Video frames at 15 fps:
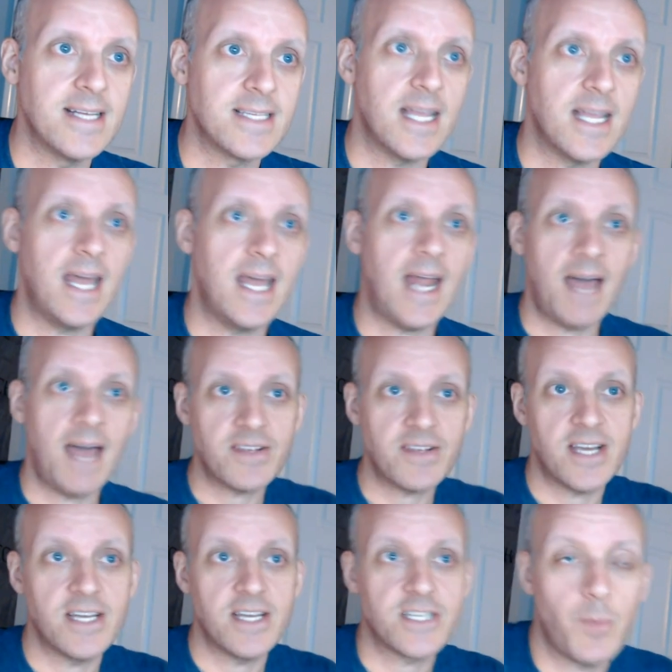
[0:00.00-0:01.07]
And, and I have to
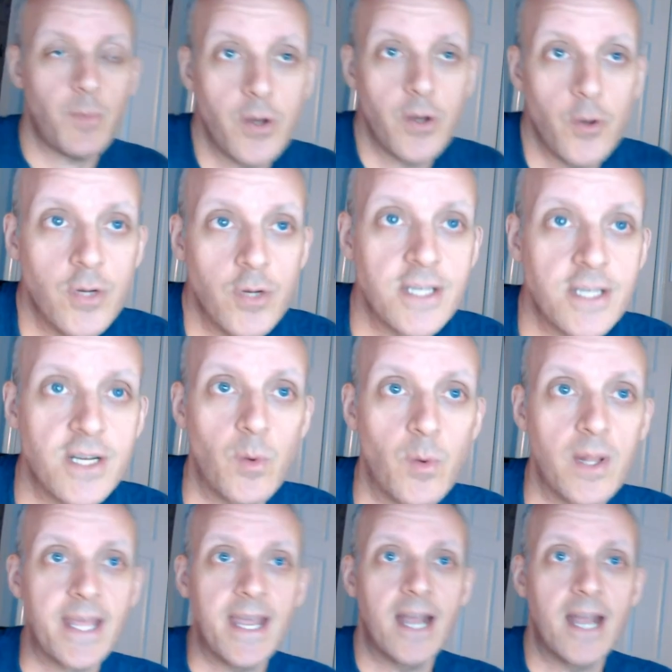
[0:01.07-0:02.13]
say, someone who doesn't
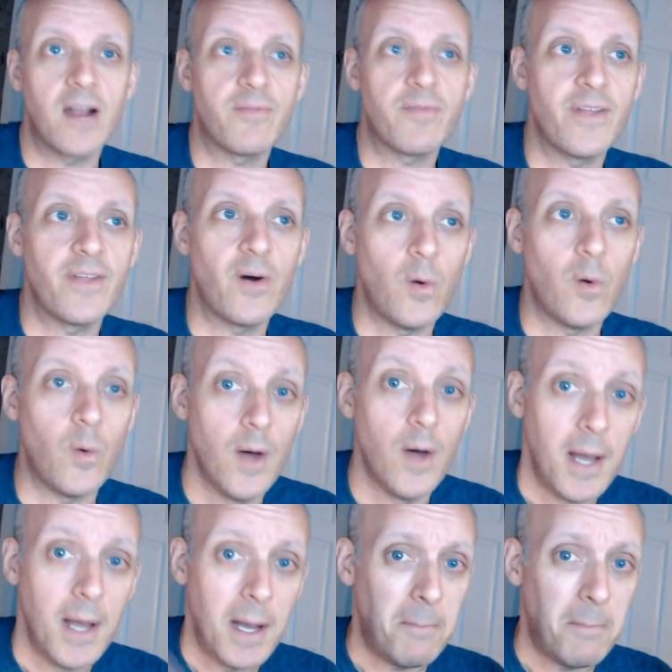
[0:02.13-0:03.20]
really care for the whole
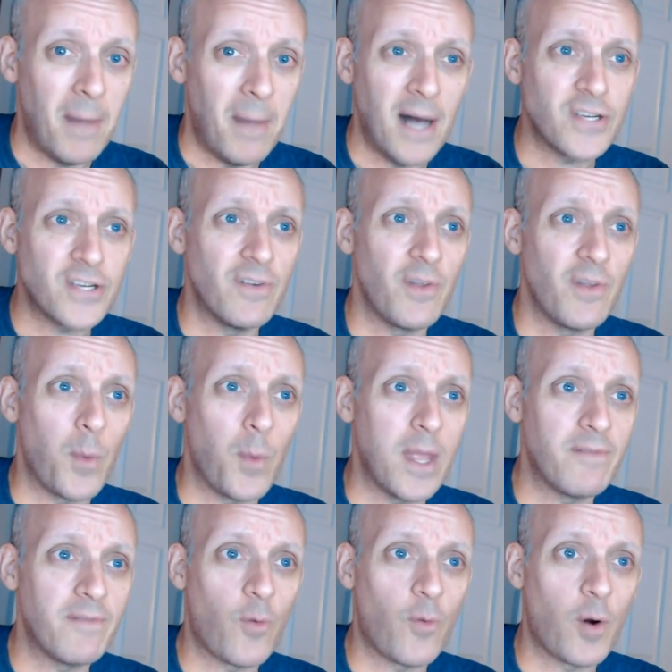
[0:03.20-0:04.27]
Monster of the Week
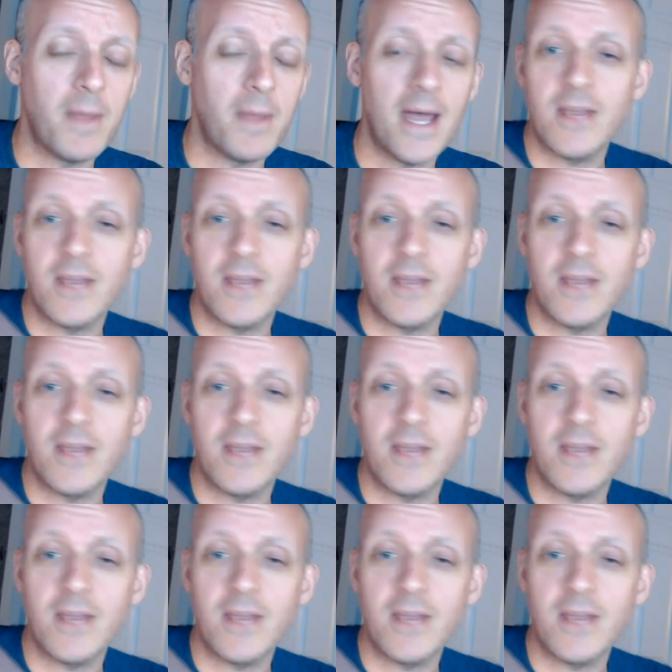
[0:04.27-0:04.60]
format.